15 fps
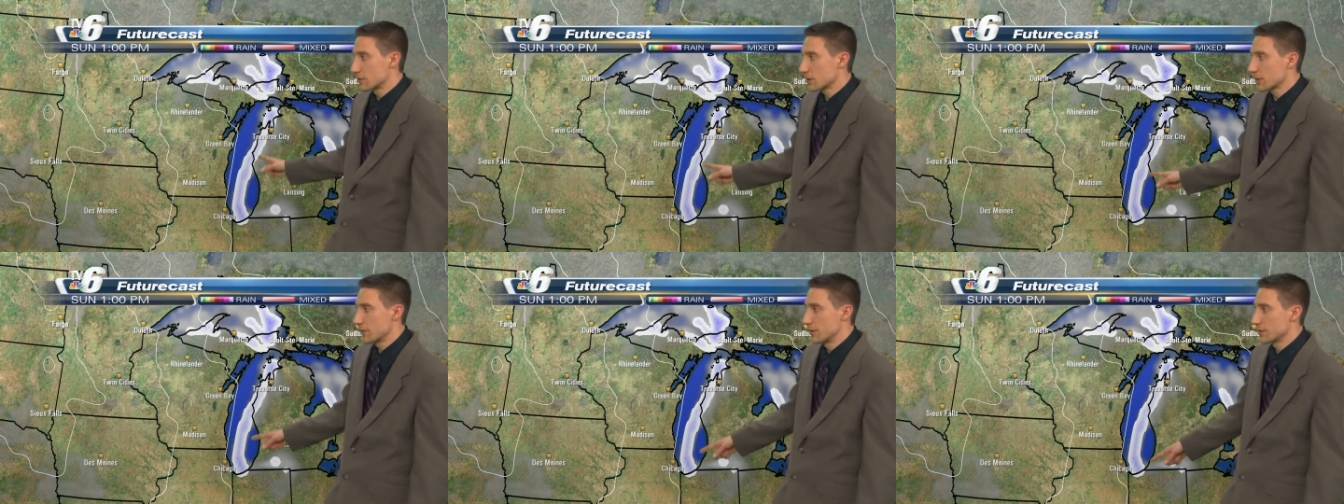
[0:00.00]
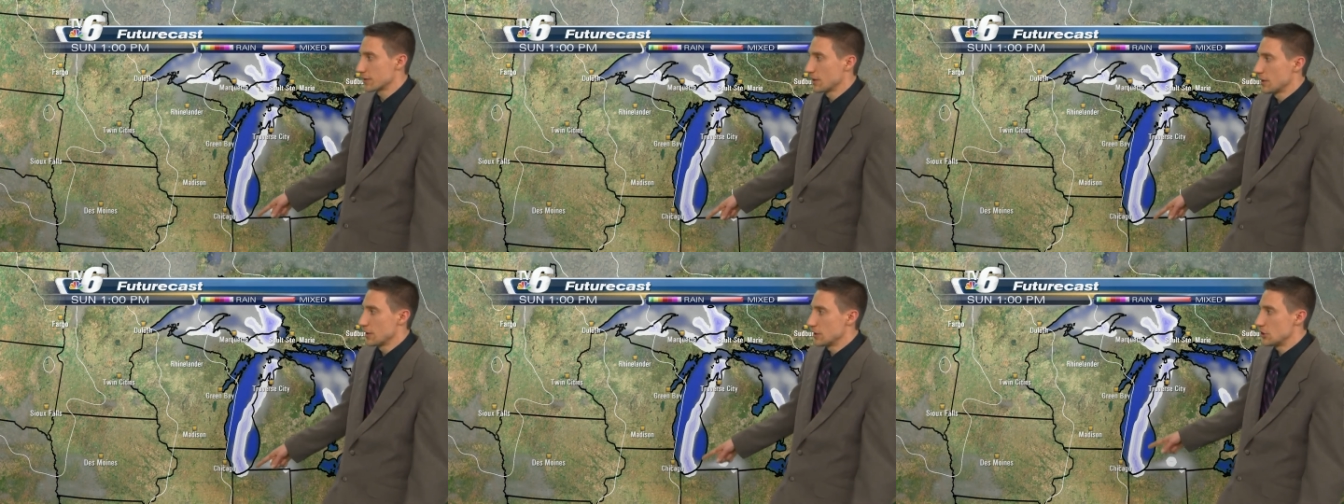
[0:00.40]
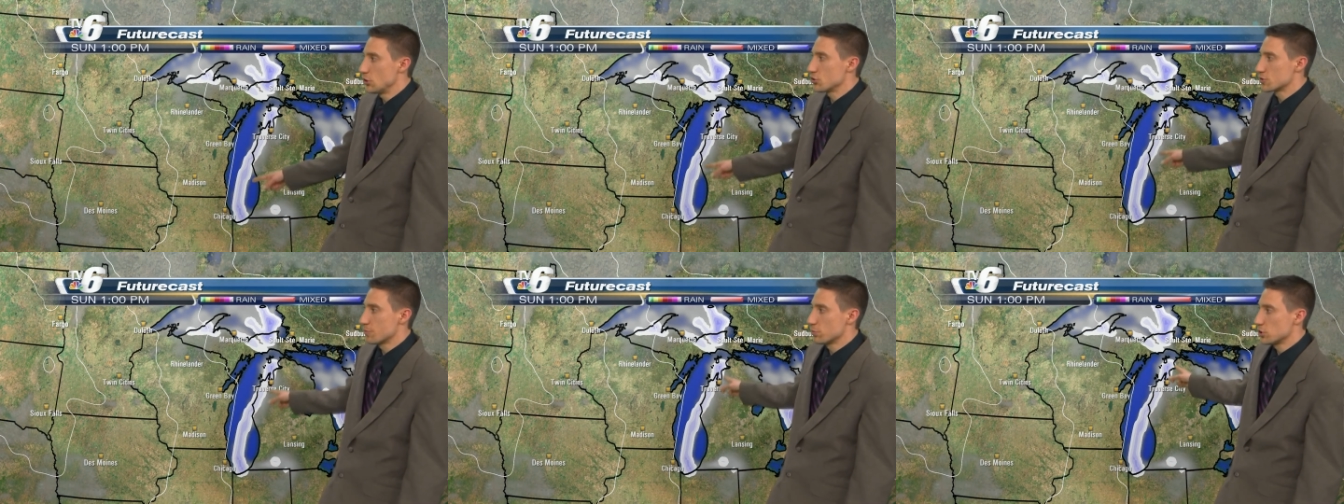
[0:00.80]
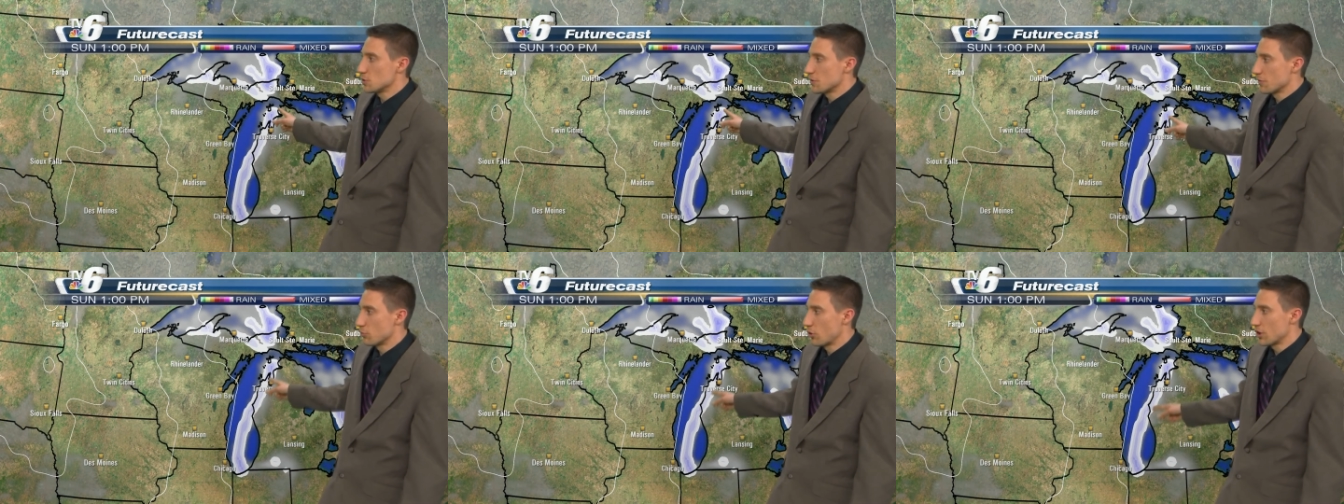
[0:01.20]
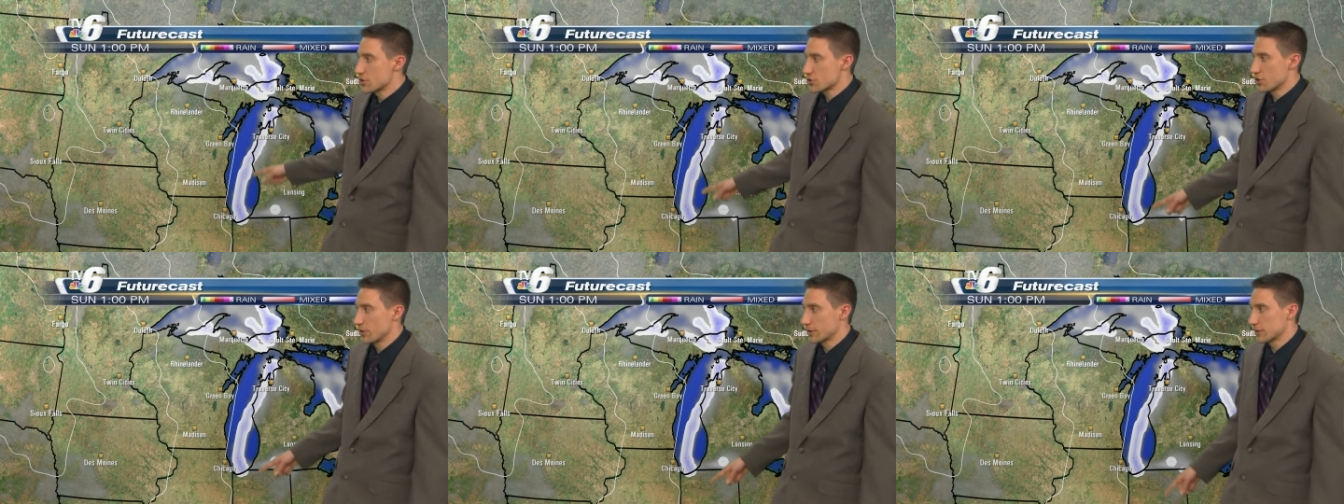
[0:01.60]
Look at this huge plume of
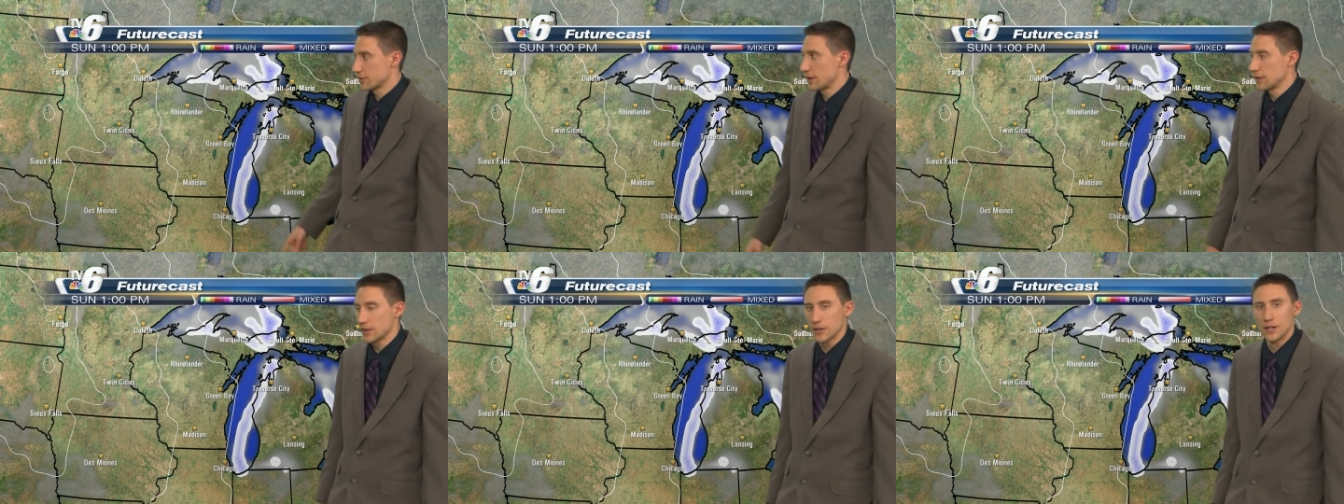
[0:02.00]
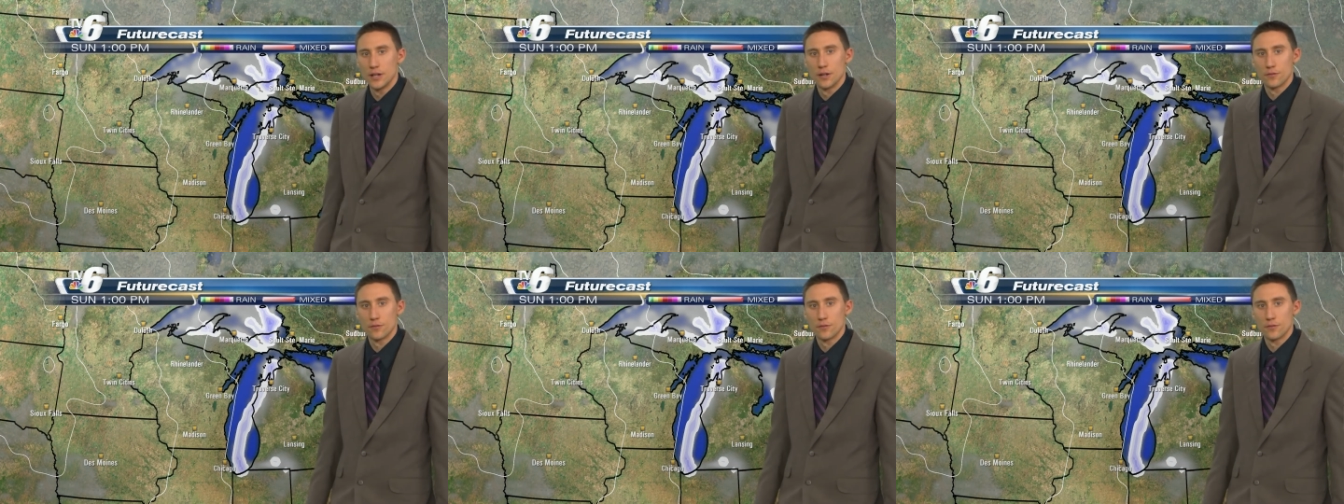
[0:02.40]
moisture extending